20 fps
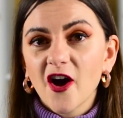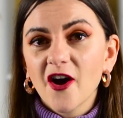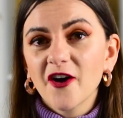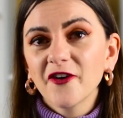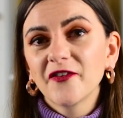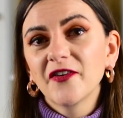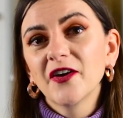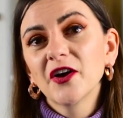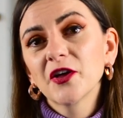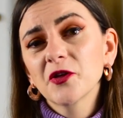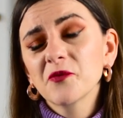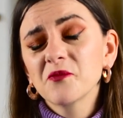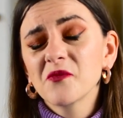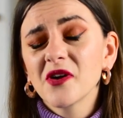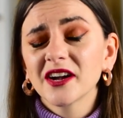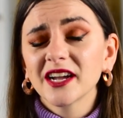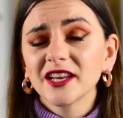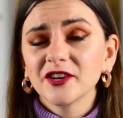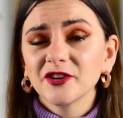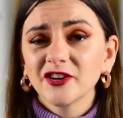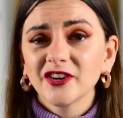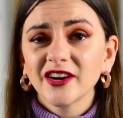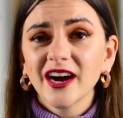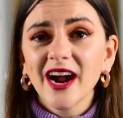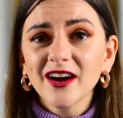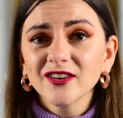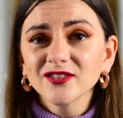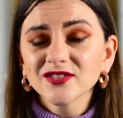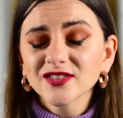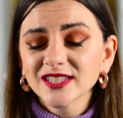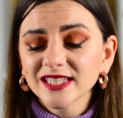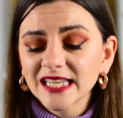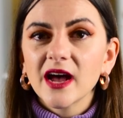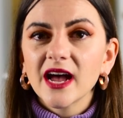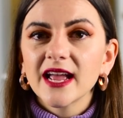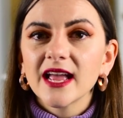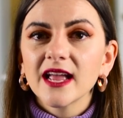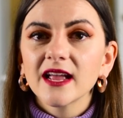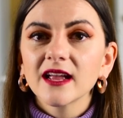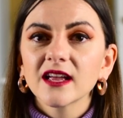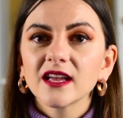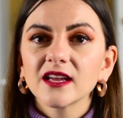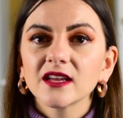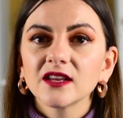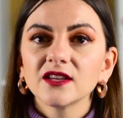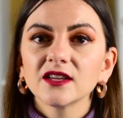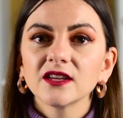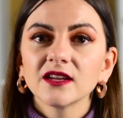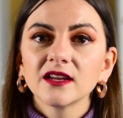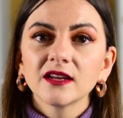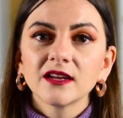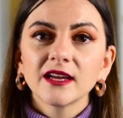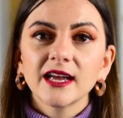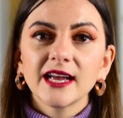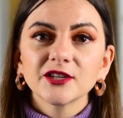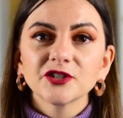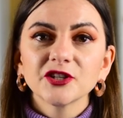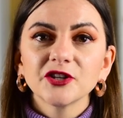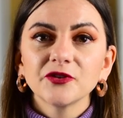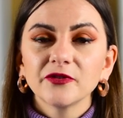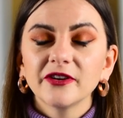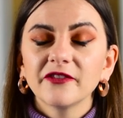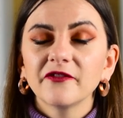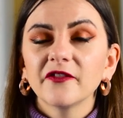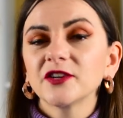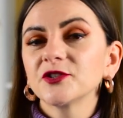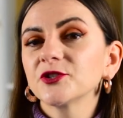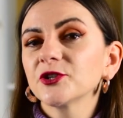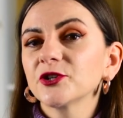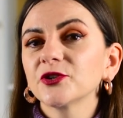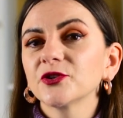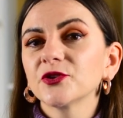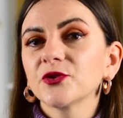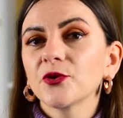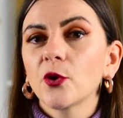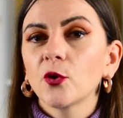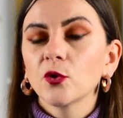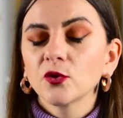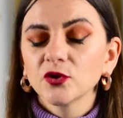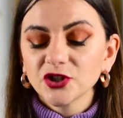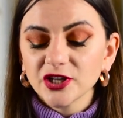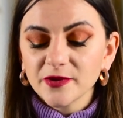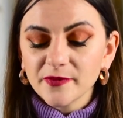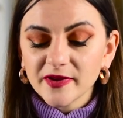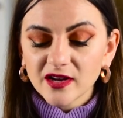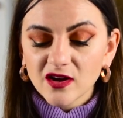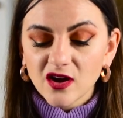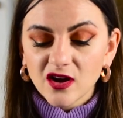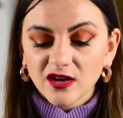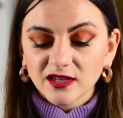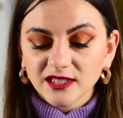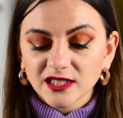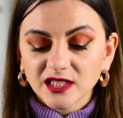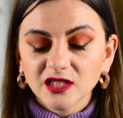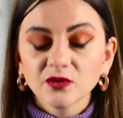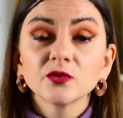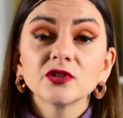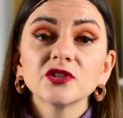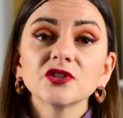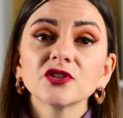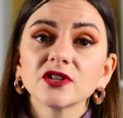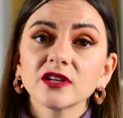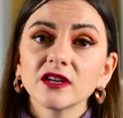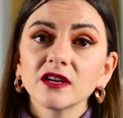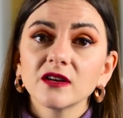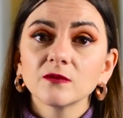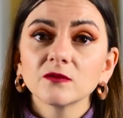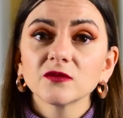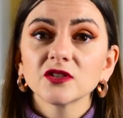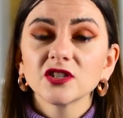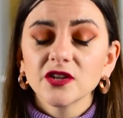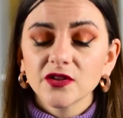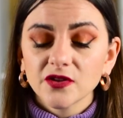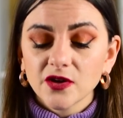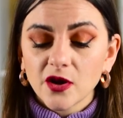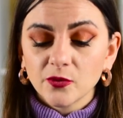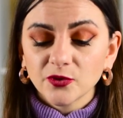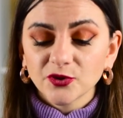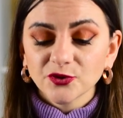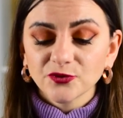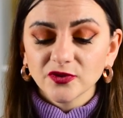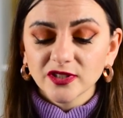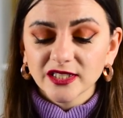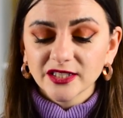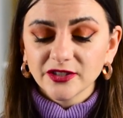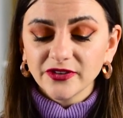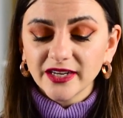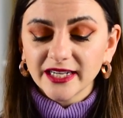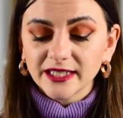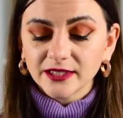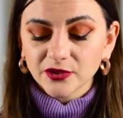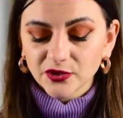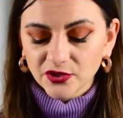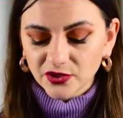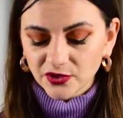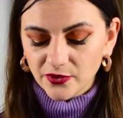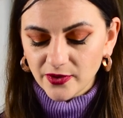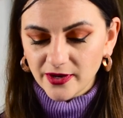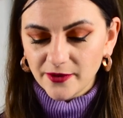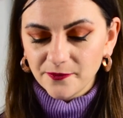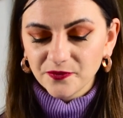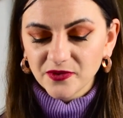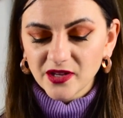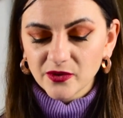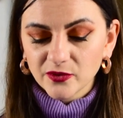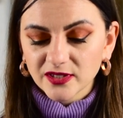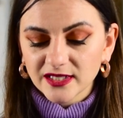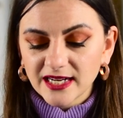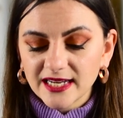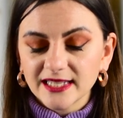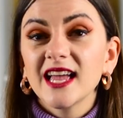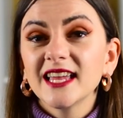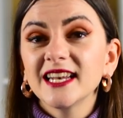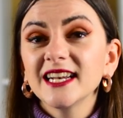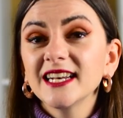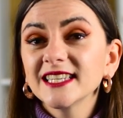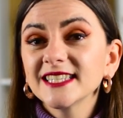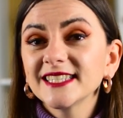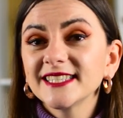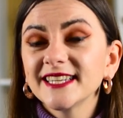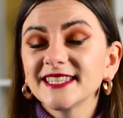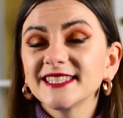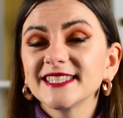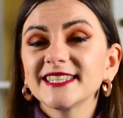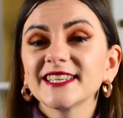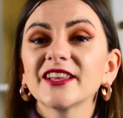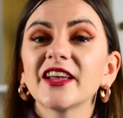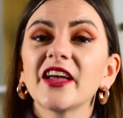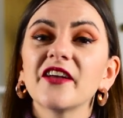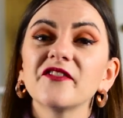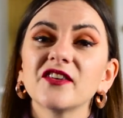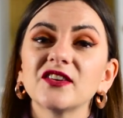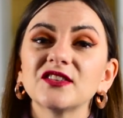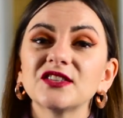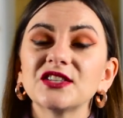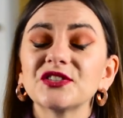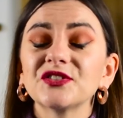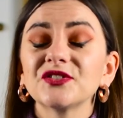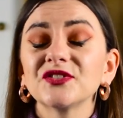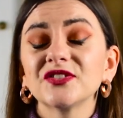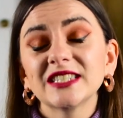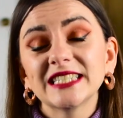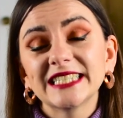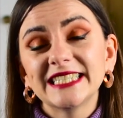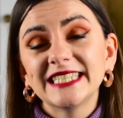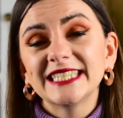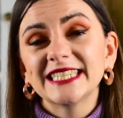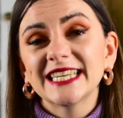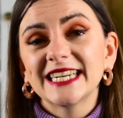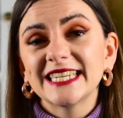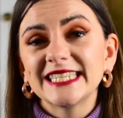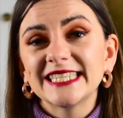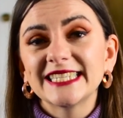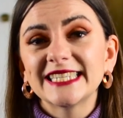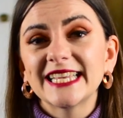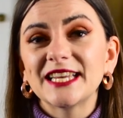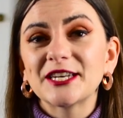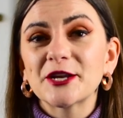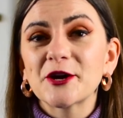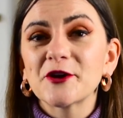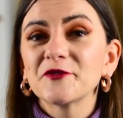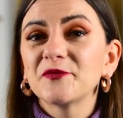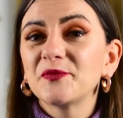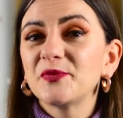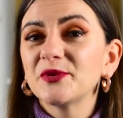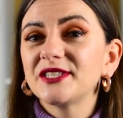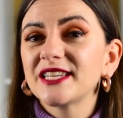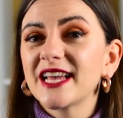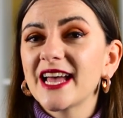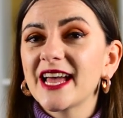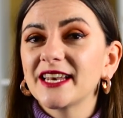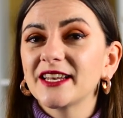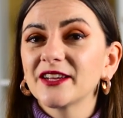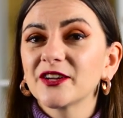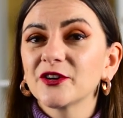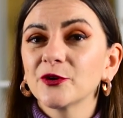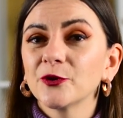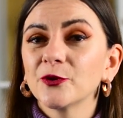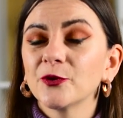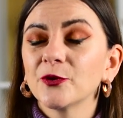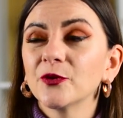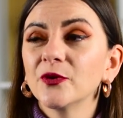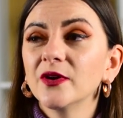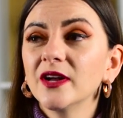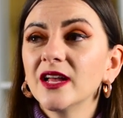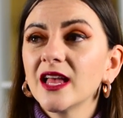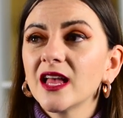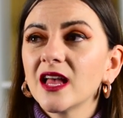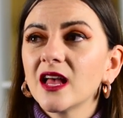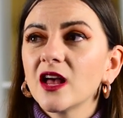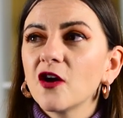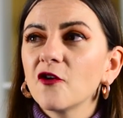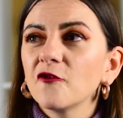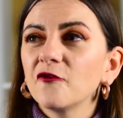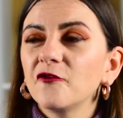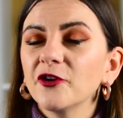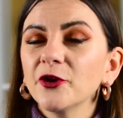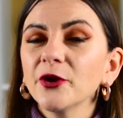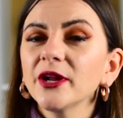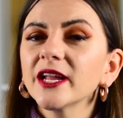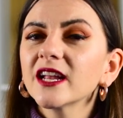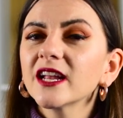off the mug at her house. I could actually refund her the whole shipping costs, which um, she thought was really great. So that was nice. At an estate sale, I found this really nice set of botanical very